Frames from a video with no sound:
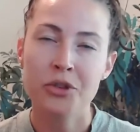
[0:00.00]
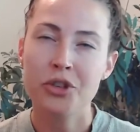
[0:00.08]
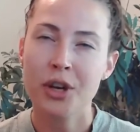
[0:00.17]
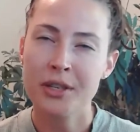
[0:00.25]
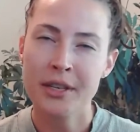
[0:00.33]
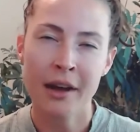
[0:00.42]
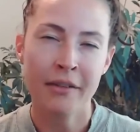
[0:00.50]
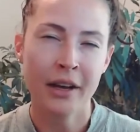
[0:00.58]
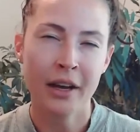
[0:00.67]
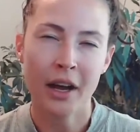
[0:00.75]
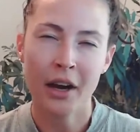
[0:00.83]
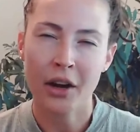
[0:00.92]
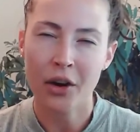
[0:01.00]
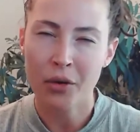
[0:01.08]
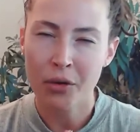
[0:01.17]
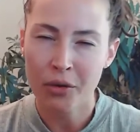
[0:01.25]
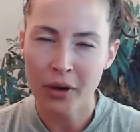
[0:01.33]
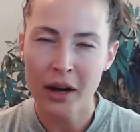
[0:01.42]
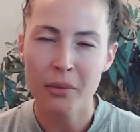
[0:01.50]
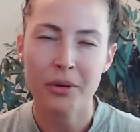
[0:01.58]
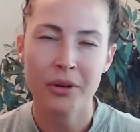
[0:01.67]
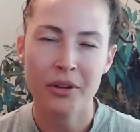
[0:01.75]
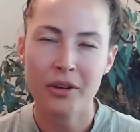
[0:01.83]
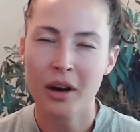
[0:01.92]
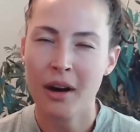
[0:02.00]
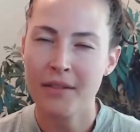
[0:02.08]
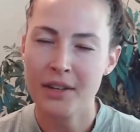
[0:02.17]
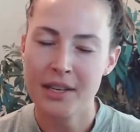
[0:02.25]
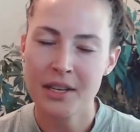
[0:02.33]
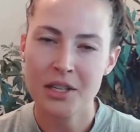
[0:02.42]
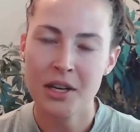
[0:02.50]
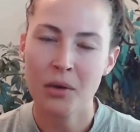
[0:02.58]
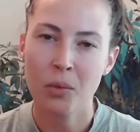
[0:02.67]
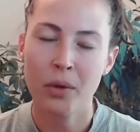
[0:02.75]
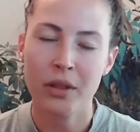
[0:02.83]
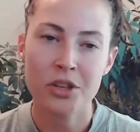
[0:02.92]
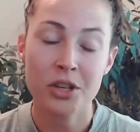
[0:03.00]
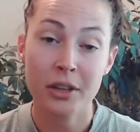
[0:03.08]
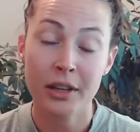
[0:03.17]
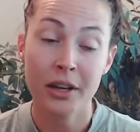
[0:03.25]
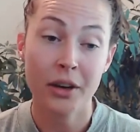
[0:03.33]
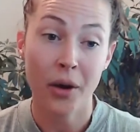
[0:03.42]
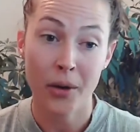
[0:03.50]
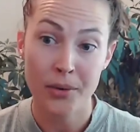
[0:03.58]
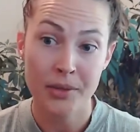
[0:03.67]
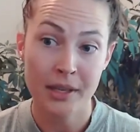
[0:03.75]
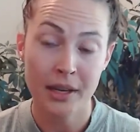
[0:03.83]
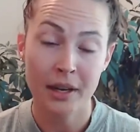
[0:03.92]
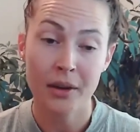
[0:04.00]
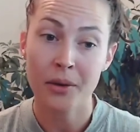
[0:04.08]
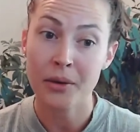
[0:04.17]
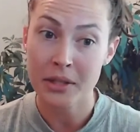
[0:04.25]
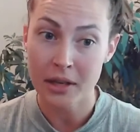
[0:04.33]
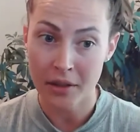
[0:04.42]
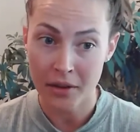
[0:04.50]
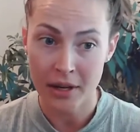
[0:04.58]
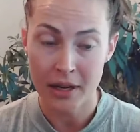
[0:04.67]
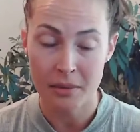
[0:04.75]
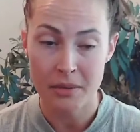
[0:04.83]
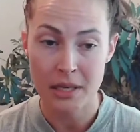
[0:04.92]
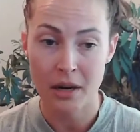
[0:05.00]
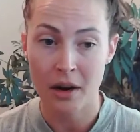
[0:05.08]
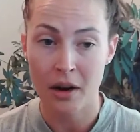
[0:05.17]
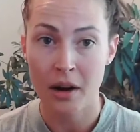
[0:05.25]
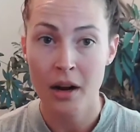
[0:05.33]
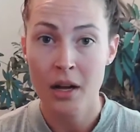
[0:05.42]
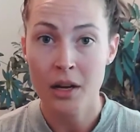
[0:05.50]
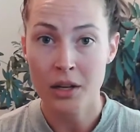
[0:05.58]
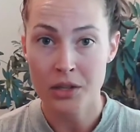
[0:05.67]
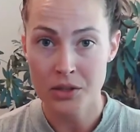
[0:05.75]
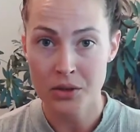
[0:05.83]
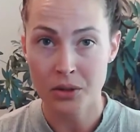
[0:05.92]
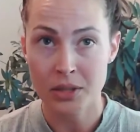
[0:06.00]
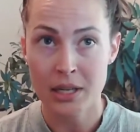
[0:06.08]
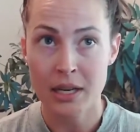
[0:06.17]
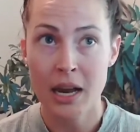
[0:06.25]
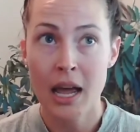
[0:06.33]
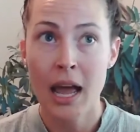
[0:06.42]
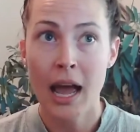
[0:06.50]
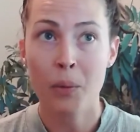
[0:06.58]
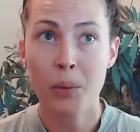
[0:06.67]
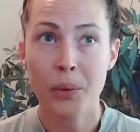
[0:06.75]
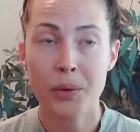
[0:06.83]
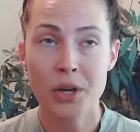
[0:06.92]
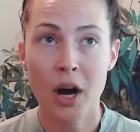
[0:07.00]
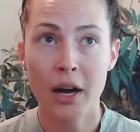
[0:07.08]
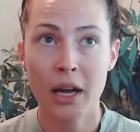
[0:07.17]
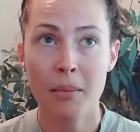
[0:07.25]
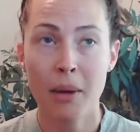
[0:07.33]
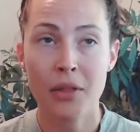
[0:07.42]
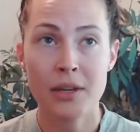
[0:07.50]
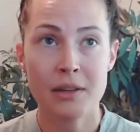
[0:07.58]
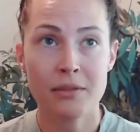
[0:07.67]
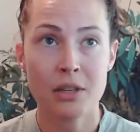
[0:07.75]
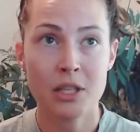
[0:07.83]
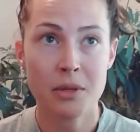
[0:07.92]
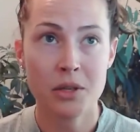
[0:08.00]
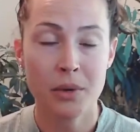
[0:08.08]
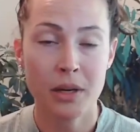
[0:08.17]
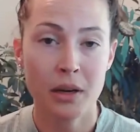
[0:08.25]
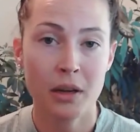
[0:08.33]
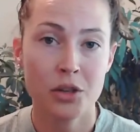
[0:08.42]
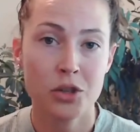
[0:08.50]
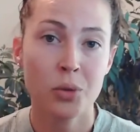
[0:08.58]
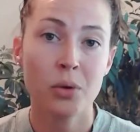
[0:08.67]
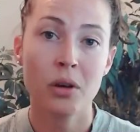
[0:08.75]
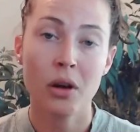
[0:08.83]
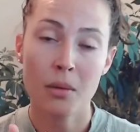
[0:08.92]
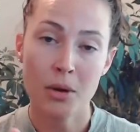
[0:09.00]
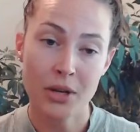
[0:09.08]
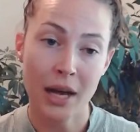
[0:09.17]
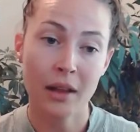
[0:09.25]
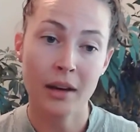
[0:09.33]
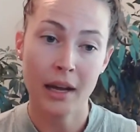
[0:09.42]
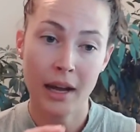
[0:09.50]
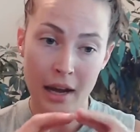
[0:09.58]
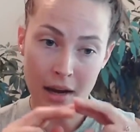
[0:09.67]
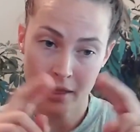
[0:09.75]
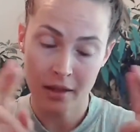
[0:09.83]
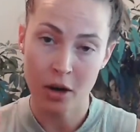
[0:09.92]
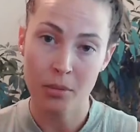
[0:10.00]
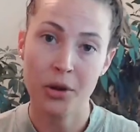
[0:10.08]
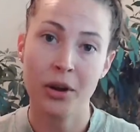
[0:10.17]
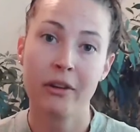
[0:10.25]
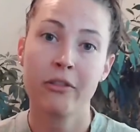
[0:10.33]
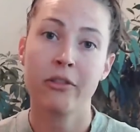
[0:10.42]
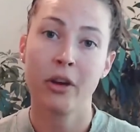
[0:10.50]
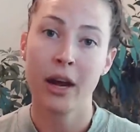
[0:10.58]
I was just having an incredible conversation with Jillian Hosey, who is another EMDR consultant, and we were talking about the difference between a tool, a modality, and a therapeutic